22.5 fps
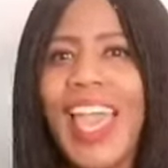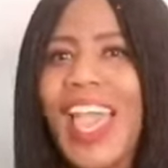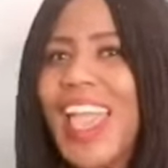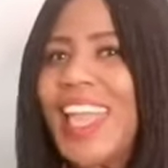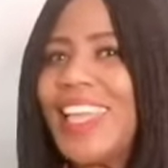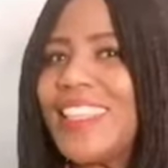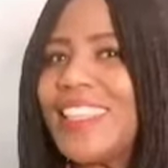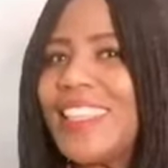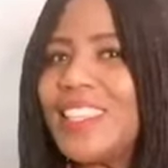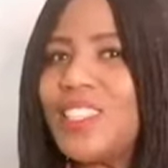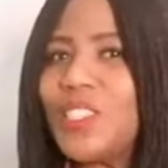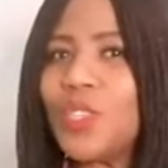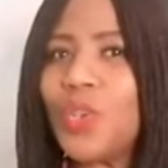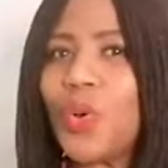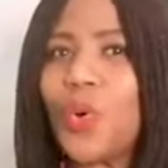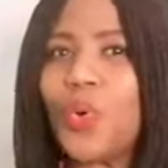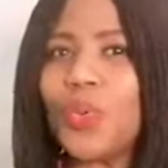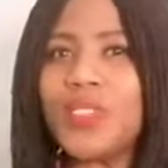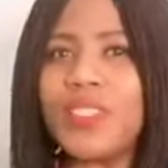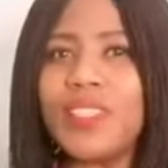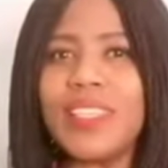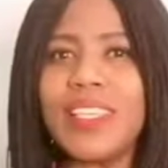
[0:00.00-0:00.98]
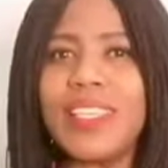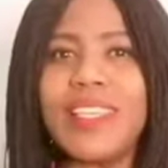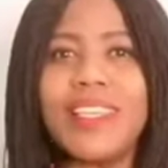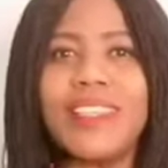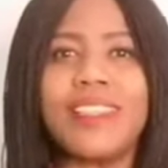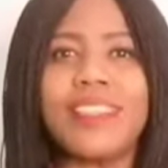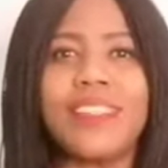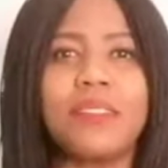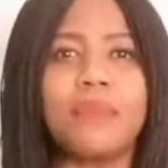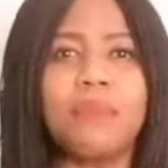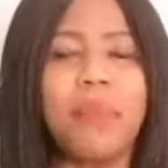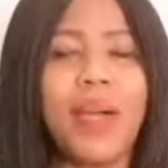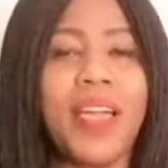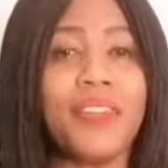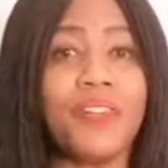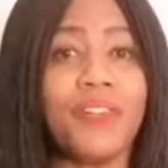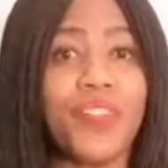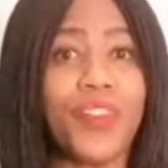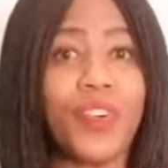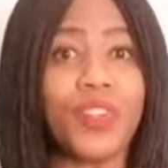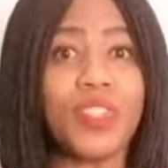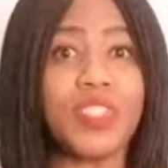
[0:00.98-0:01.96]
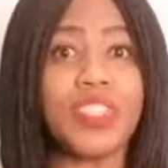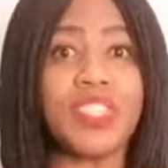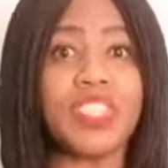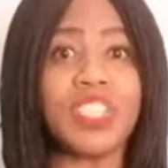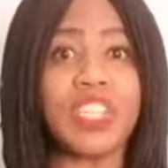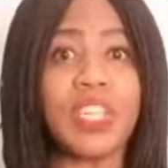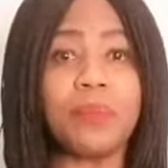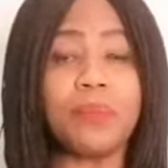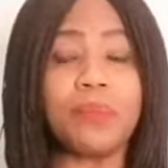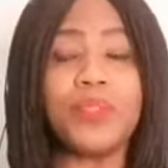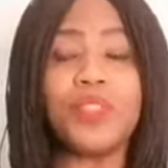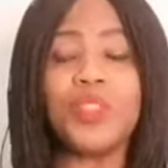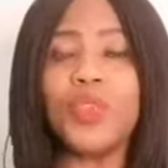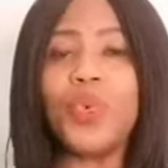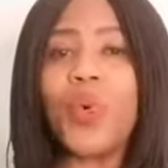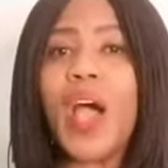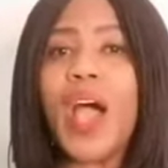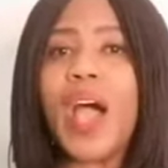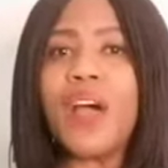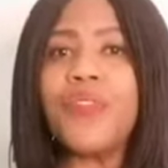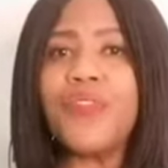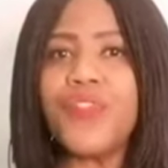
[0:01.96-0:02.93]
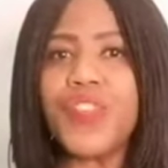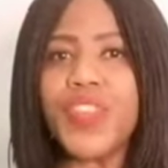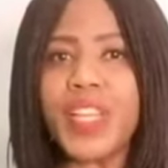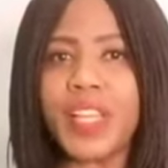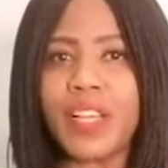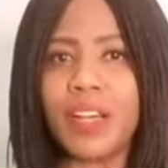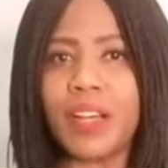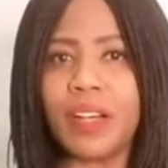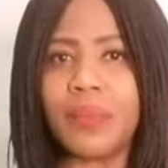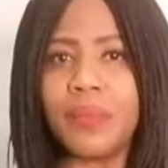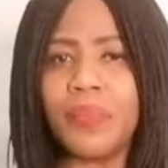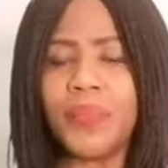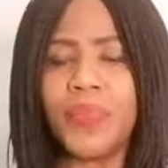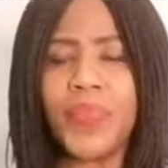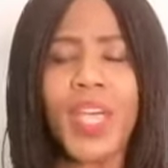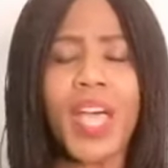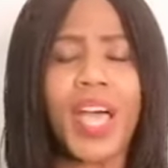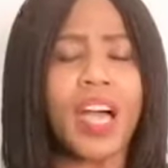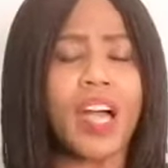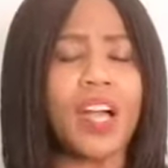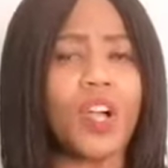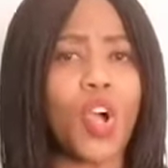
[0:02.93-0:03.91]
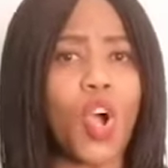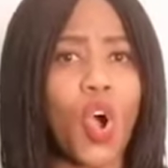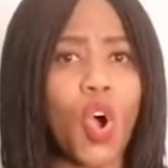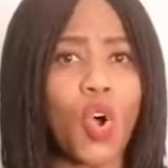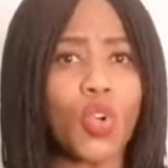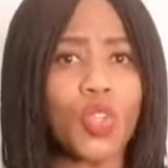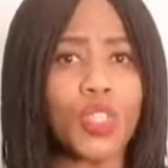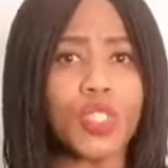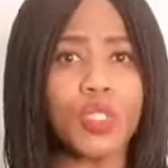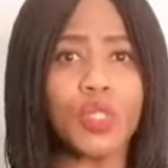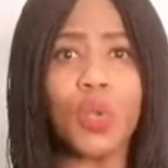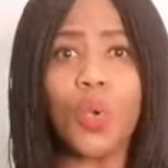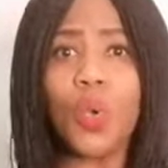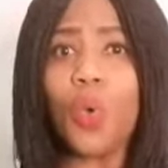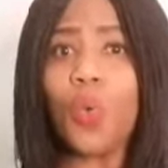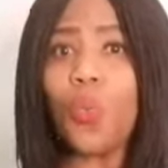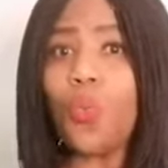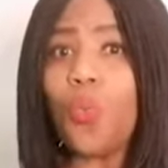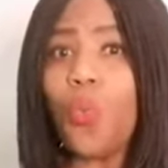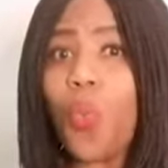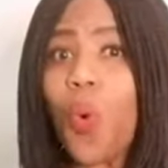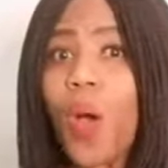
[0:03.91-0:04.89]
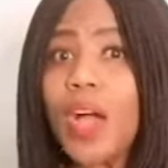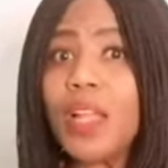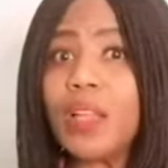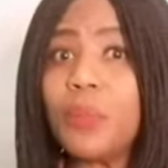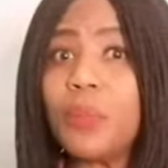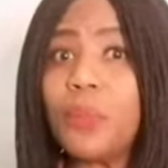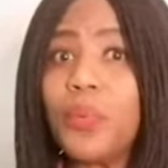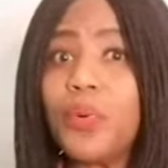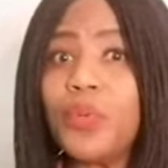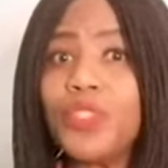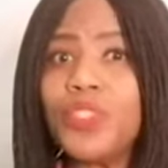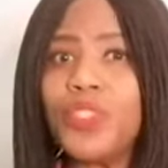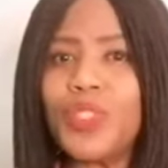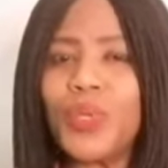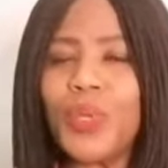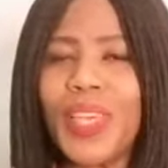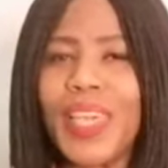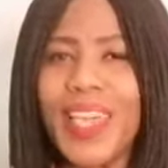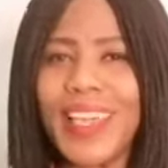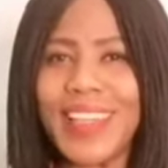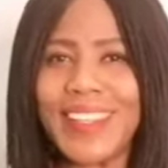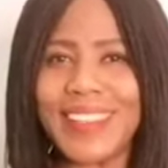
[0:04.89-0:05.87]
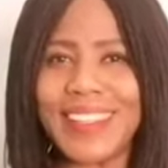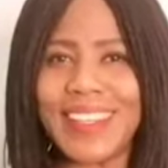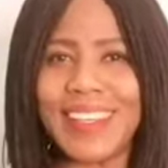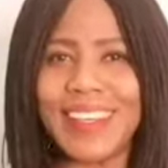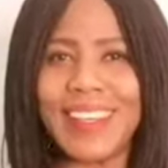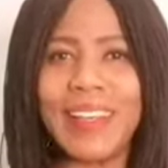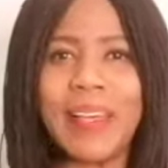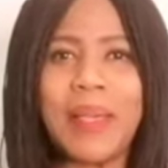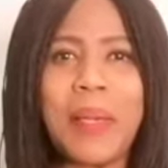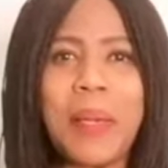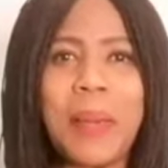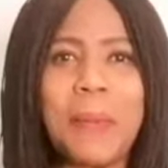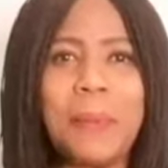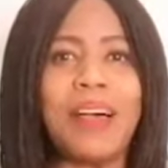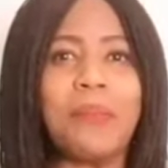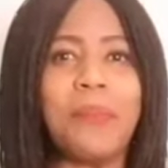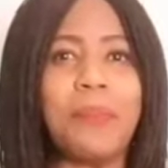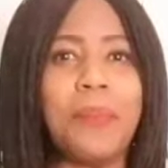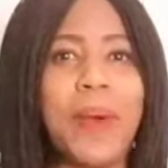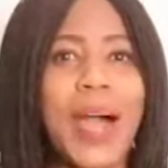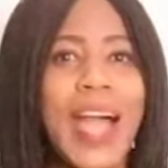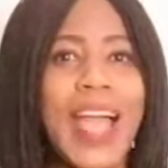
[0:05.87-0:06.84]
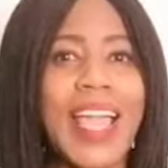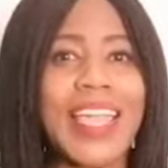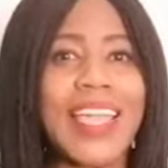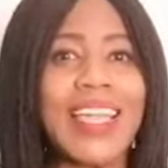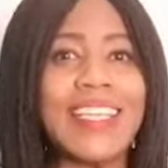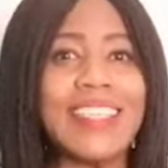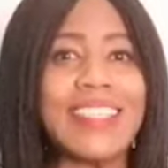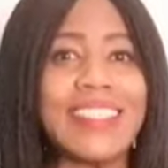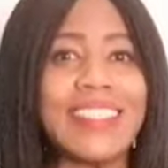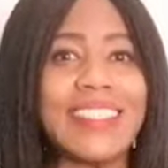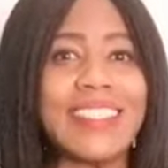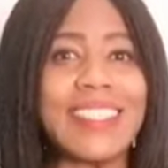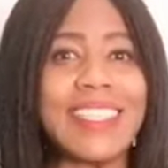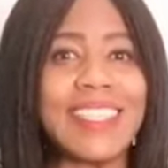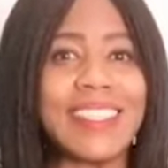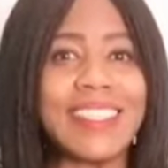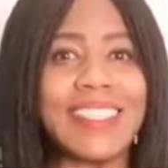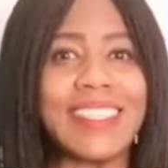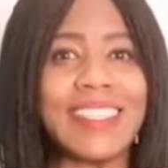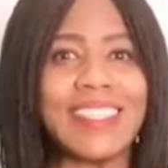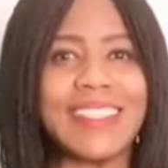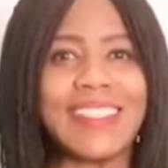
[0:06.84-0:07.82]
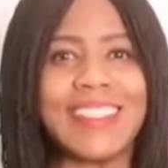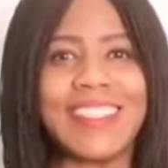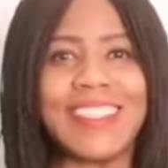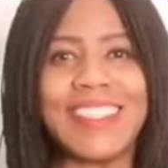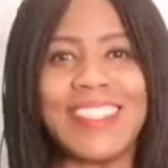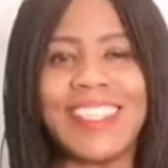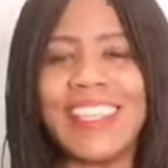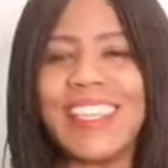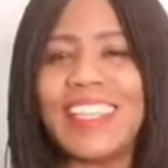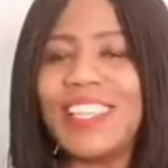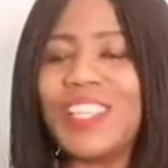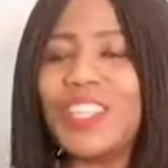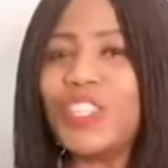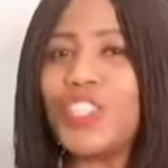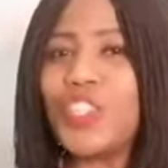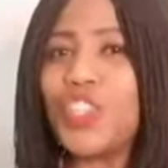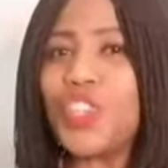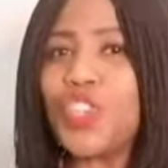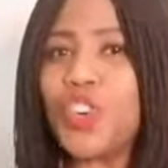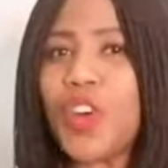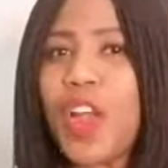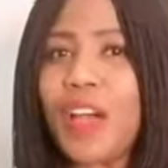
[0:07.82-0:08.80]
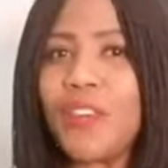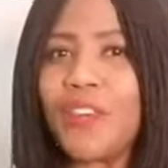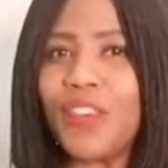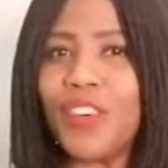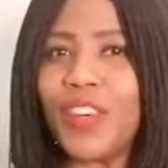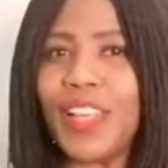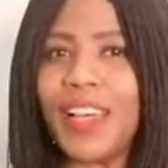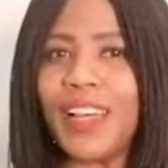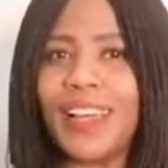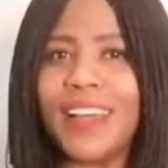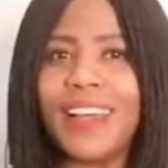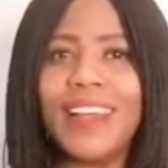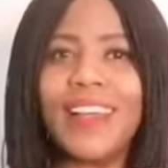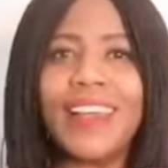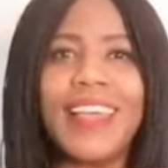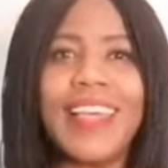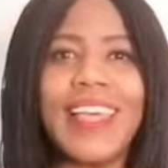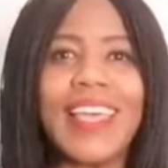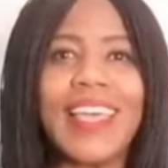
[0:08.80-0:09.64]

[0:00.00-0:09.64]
And this course is My First Trip to Africa, a course well put together by a seasoned traveler,